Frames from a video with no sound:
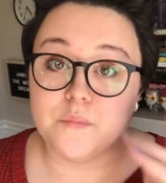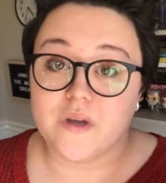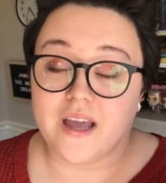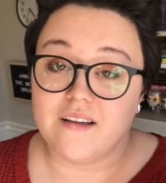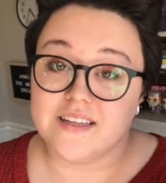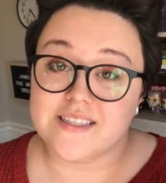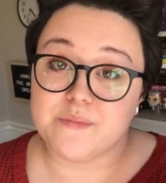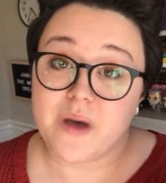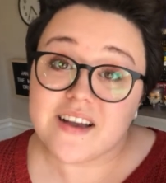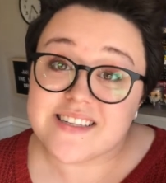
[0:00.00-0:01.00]
Book Outlet's
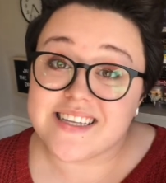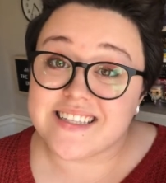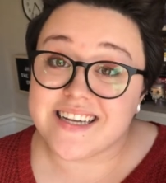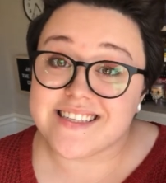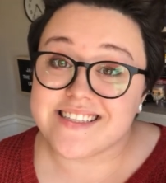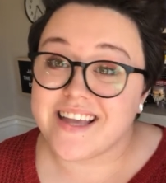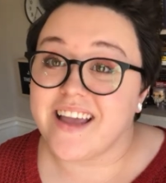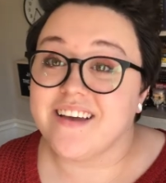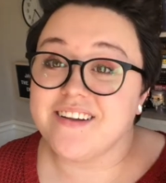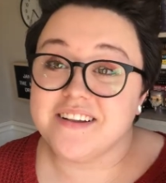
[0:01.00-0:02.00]
Boxing Day
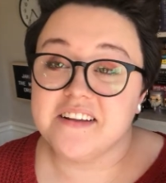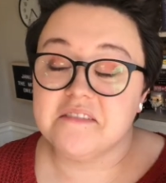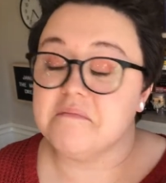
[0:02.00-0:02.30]
sale,